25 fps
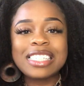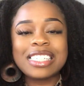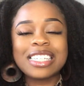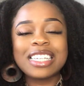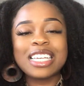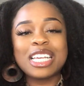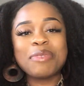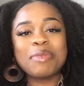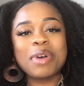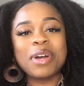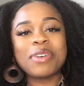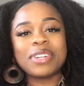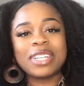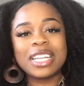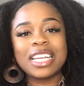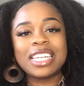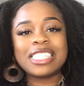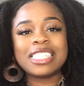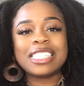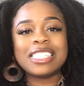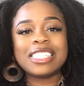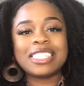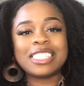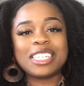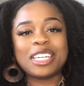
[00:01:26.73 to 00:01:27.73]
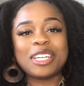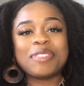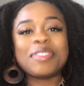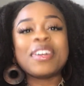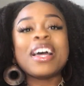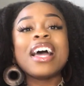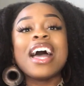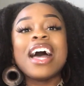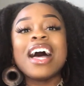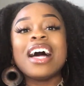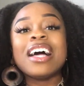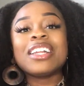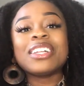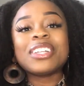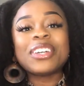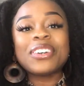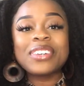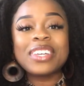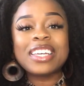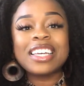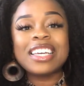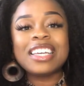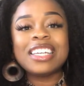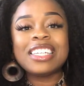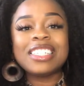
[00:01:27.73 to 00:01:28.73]
to keep our relationship low
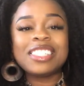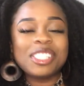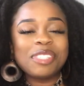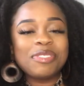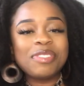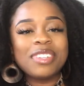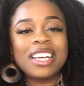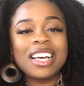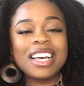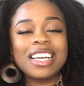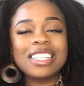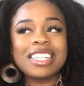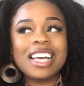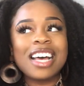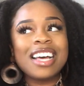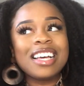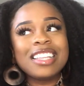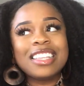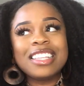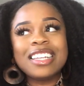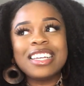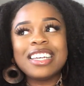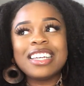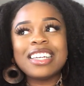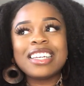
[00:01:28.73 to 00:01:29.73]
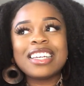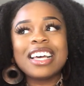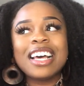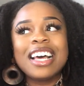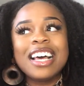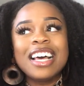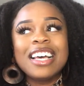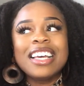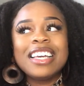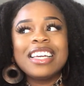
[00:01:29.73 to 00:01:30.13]
key, just because I think,